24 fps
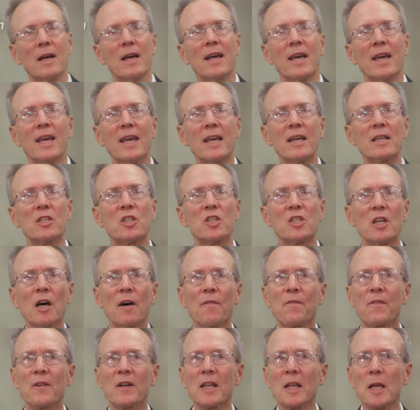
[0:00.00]
He had
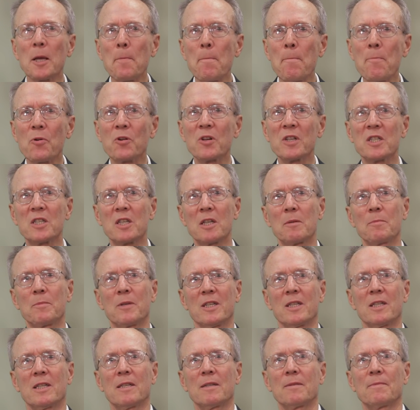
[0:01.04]
suffered
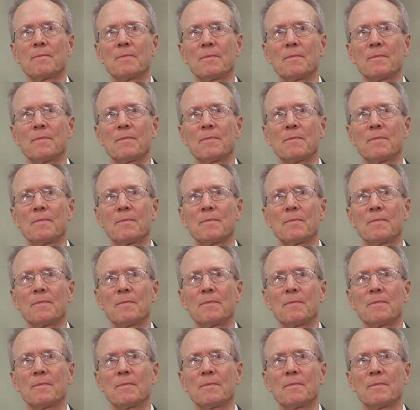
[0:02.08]
imprisonment.